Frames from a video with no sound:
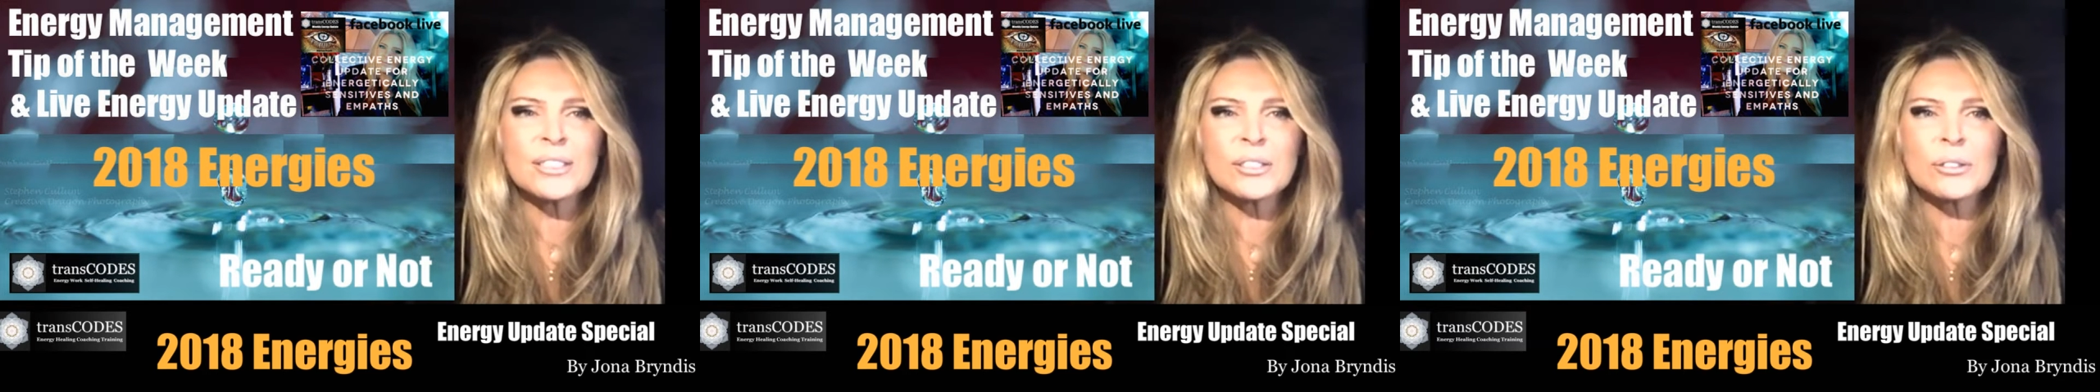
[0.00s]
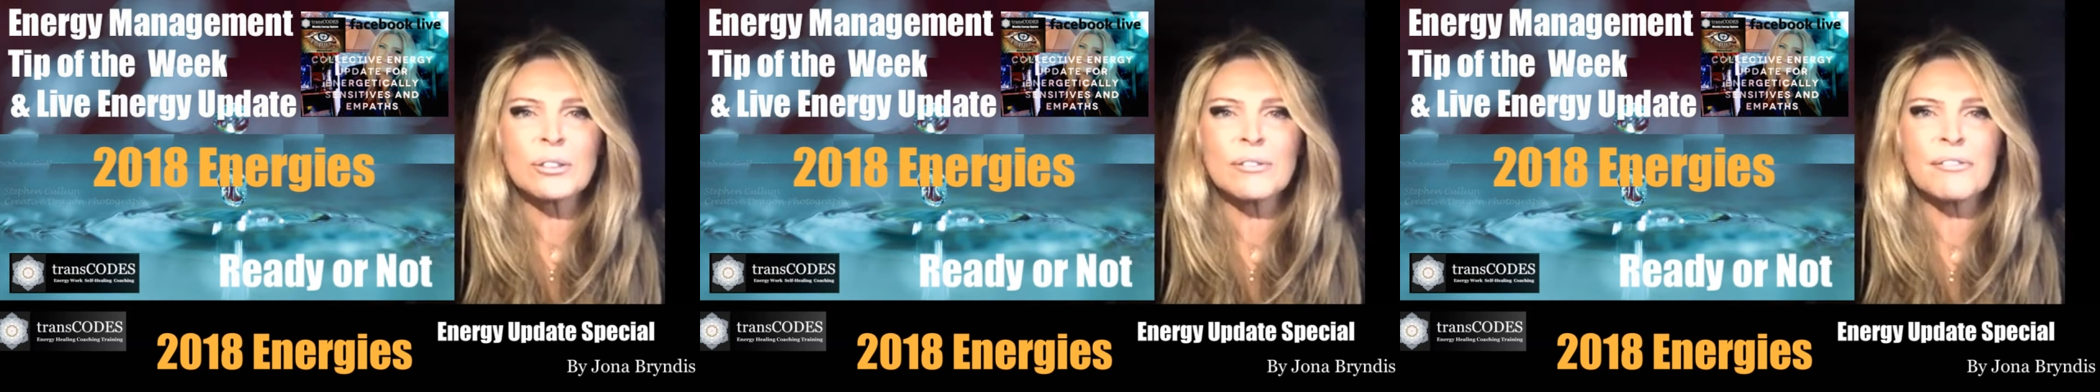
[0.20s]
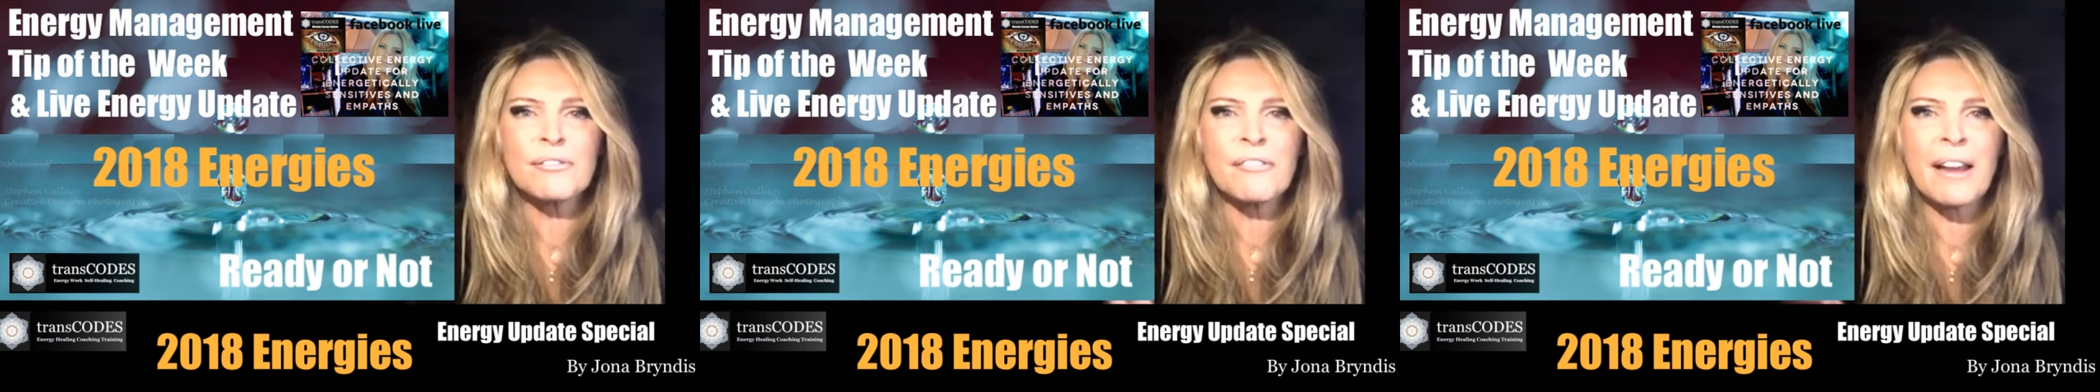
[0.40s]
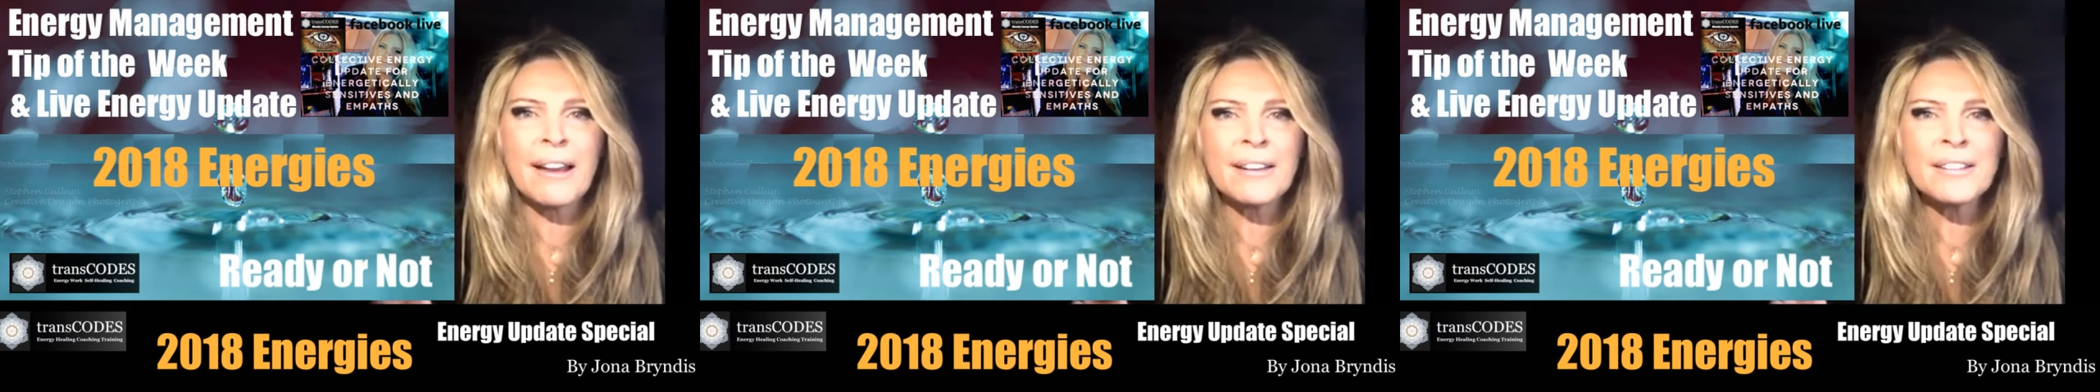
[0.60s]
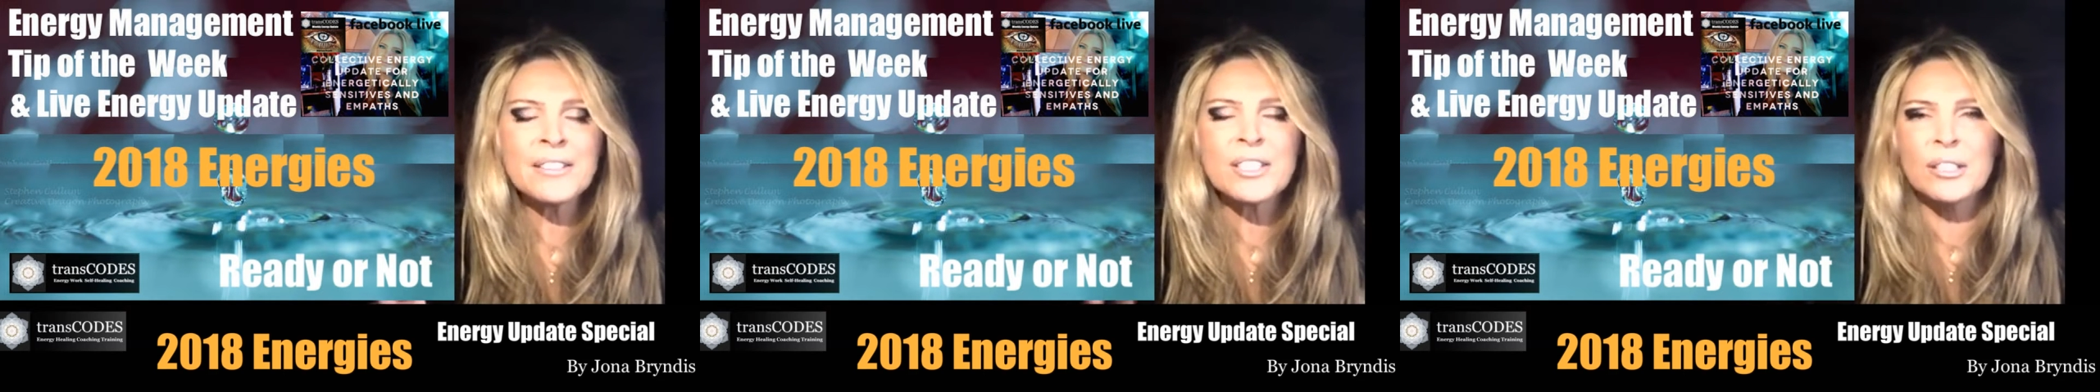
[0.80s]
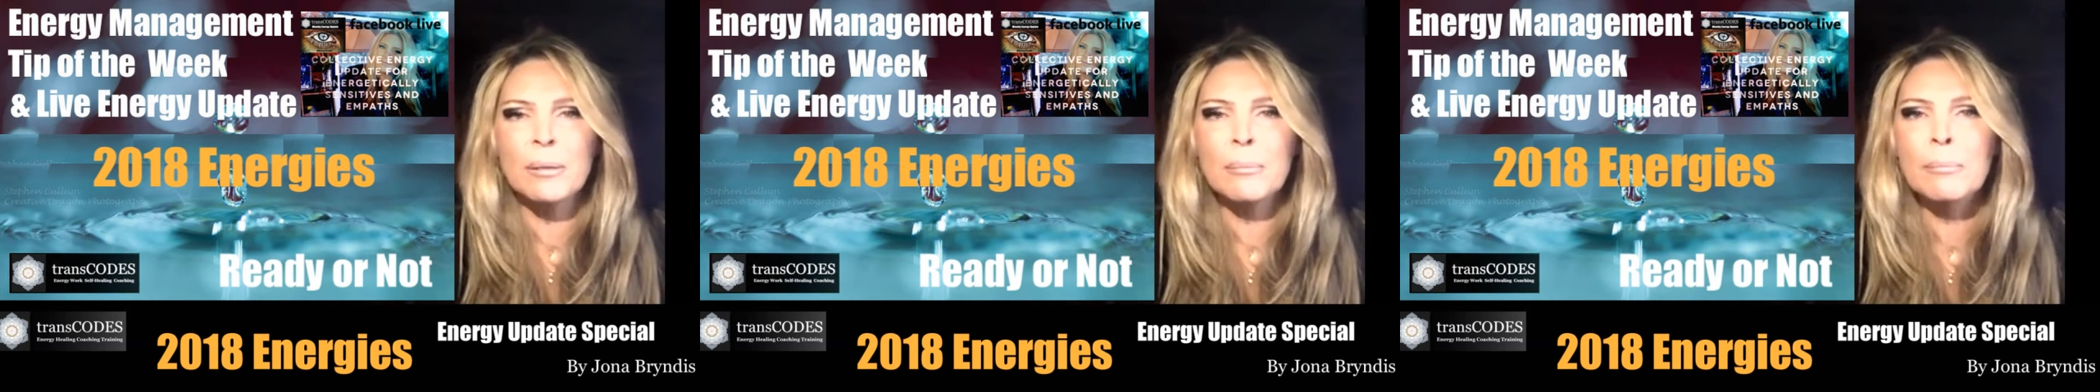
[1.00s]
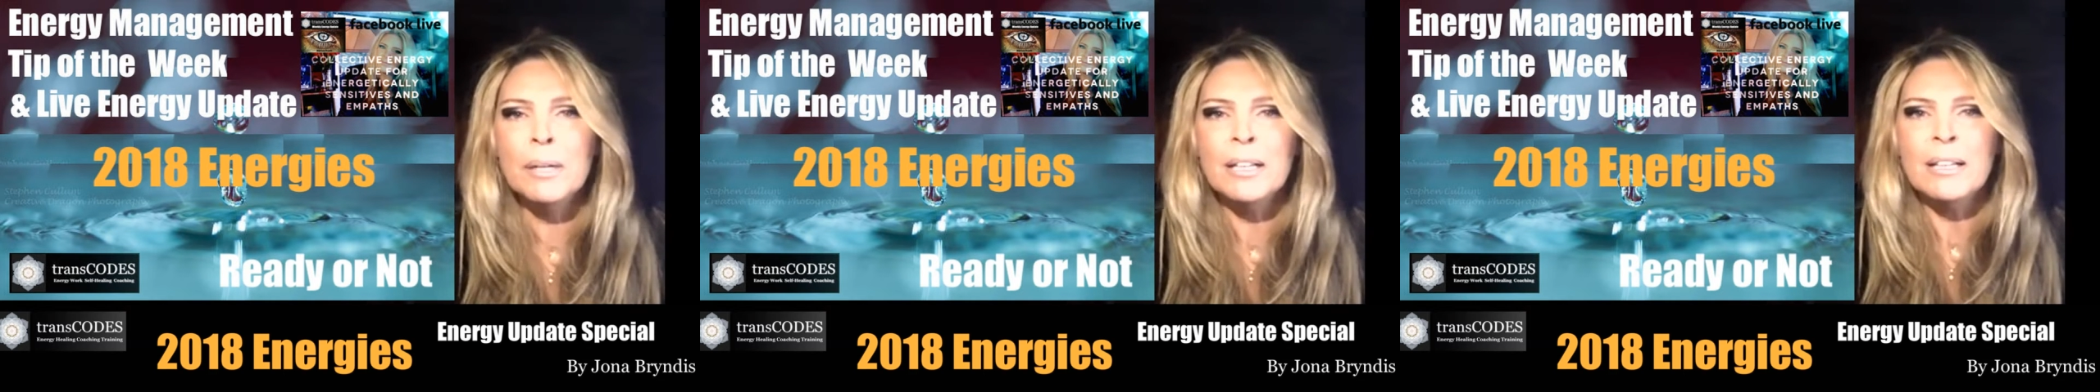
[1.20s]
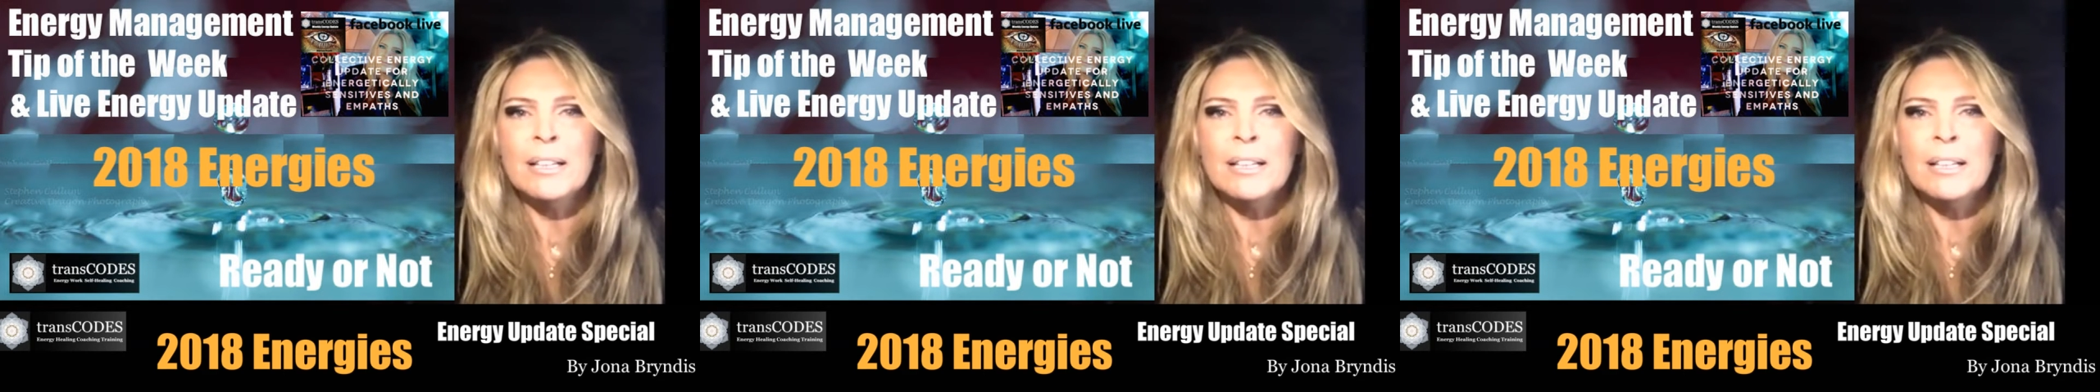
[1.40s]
sort of fandom,